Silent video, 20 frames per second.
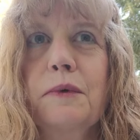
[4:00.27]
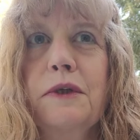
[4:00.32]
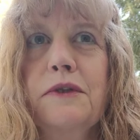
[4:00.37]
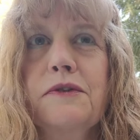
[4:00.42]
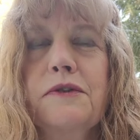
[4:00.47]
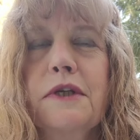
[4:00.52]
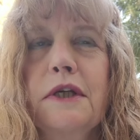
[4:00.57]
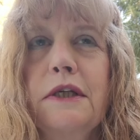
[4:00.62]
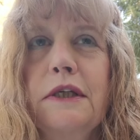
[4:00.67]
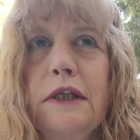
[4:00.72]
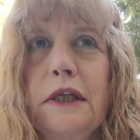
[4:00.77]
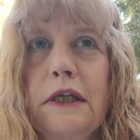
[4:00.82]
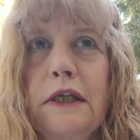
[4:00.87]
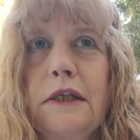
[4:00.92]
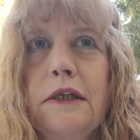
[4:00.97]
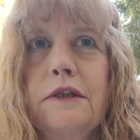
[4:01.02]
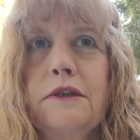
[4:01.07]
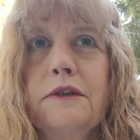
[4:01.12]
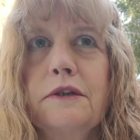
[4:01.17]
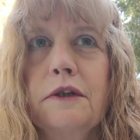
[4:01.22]
was he
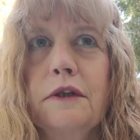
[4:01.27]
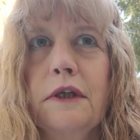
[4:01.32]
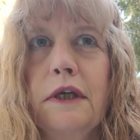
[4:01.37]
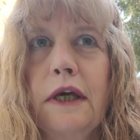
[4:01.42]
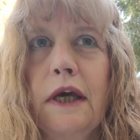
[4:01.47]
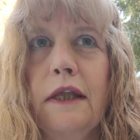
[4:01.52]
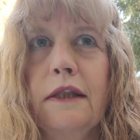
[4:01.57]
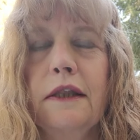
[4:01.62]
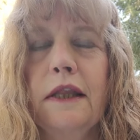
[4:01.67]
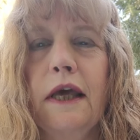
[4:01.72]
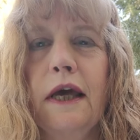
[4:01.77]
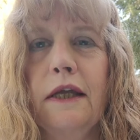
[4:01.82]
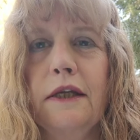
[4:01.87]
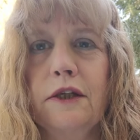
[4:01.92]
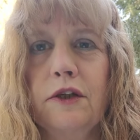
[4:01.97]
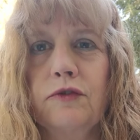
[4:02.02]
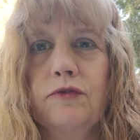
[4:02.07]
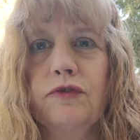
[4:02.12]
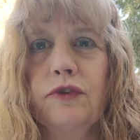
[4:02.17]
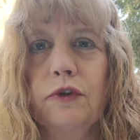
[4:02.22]
needed to get that
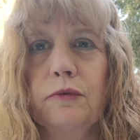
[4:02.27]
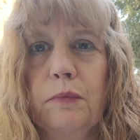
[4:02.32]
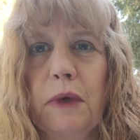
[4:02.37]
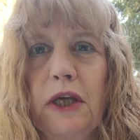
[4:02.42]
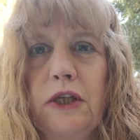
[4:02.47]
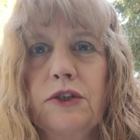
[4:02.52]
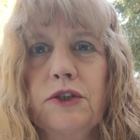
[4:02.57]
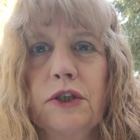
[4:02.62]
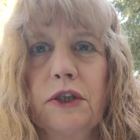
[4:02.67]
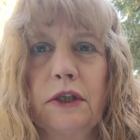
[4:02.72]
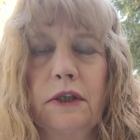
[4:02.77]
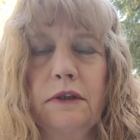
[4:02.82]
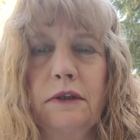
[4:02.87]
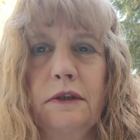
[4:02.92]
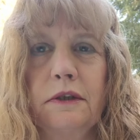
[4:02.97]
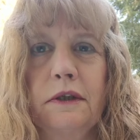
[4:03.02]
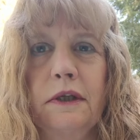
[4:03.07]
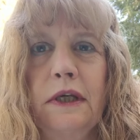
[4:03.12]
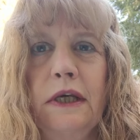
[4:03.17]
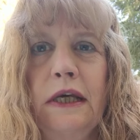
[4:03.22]
information
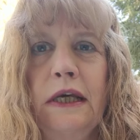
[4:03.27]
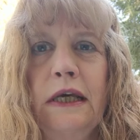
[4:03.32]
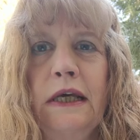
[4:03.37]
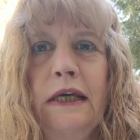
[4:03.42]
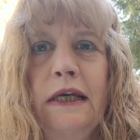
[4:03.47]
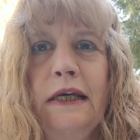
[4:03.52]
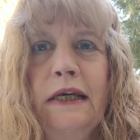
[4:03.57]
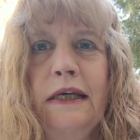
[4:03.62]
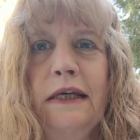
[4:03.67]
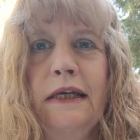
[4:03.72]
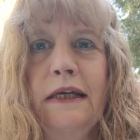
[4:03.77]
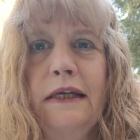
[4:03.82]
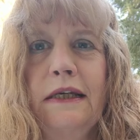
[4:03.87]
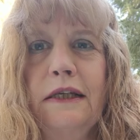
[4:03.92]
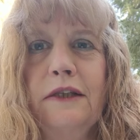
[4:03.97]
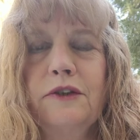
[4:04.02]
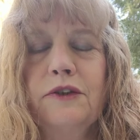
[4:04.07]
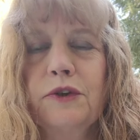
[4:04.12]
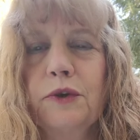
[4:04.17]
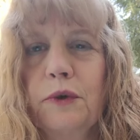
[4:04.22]

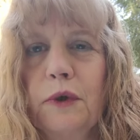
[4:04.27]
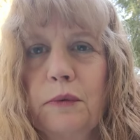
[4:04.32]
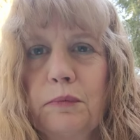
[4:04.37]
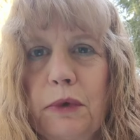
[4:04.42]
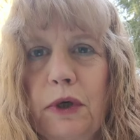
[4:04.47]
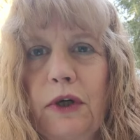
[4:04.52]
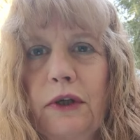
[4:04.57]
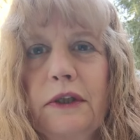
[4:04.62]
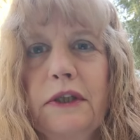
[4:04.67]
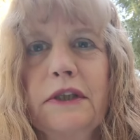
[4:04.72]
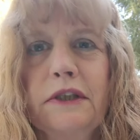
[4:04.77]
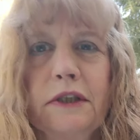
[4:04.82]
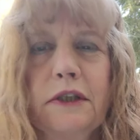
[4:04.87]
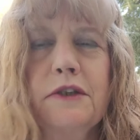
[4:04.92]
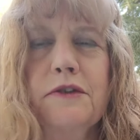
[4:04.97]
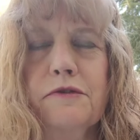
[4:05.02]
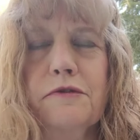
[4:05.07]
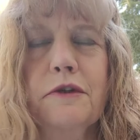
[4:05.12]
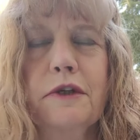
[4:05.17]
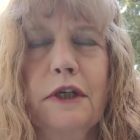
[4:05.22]
into a book. And
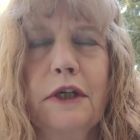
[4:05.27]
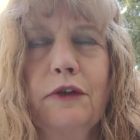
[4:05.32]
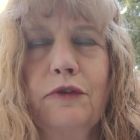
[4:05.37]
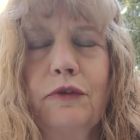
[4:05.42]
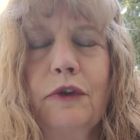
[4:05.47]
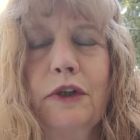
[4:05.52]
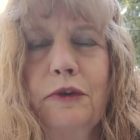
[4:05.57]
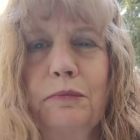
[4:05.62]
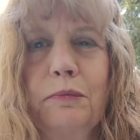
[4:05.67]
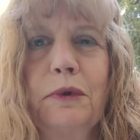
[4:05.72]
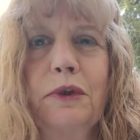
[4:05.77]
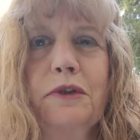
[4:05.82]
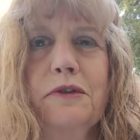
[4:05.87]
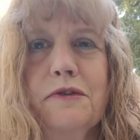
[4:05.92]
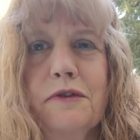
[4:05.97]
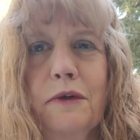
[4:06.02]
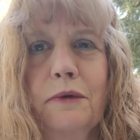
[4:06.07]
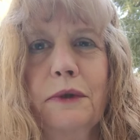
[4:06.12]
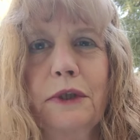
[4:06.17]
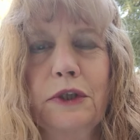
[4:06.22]
he had written books,
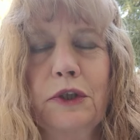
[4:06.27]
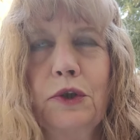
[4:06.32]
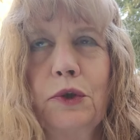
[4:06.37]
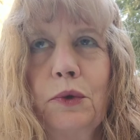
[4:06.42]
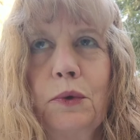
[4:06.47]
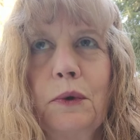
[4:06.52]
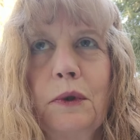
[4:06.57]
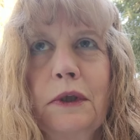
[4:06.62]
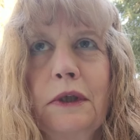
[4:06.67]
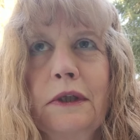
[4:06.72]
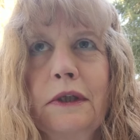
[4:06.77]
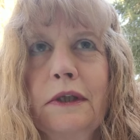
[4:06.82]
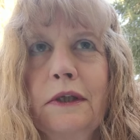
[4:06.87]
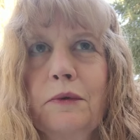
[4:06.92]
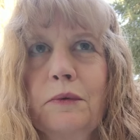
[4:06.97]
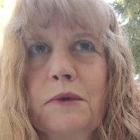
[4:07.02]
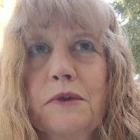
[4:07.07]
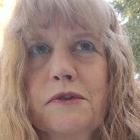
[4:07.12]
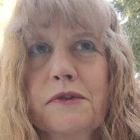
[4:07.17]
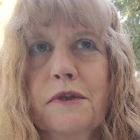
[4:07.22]
so he knew
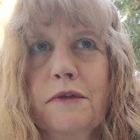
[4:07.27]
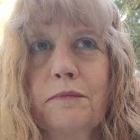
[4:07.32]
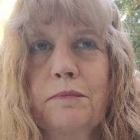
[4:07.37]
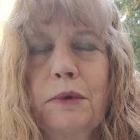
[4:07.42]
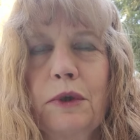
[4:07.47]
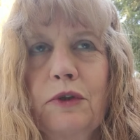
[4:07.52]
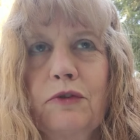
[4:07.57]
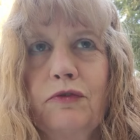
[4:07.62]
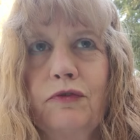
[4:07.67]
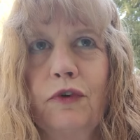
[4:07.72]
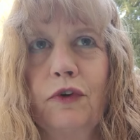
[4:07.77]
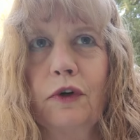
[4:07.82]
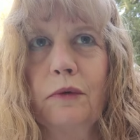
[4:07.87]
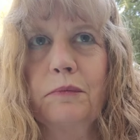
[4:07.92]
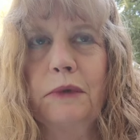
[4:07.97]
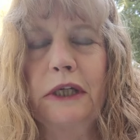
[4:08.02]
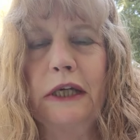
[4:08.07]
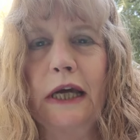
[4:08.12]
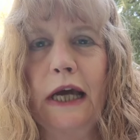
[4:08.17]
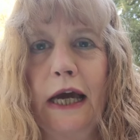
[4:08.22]
it was the book form
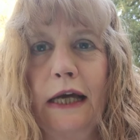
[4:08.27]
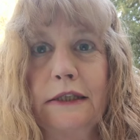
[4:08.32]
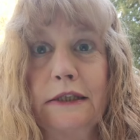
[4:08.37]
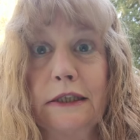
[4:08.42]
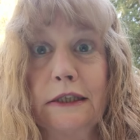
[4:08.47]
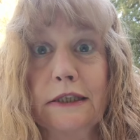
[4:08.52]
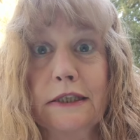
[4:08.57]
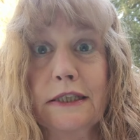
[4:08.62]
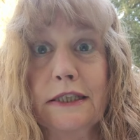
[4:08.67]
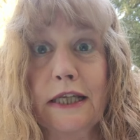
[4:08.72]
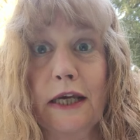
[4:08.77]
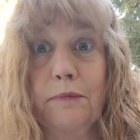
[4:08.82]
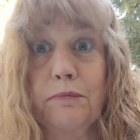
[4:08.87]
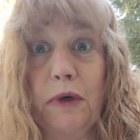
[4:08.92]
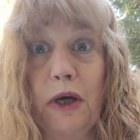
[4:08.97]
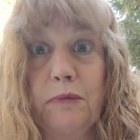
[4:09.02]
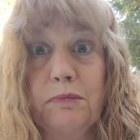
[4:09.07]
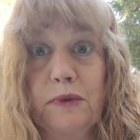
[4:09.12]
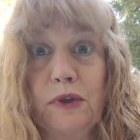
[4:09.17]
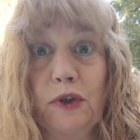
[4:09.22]
he had to step
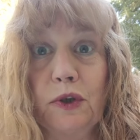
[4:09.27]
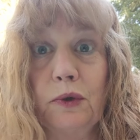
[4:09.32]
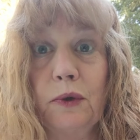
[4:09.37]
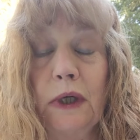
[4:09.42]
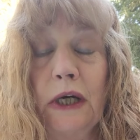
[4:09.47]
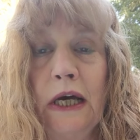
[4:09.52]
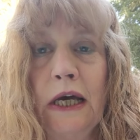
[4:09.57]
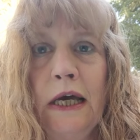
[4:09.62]
up to.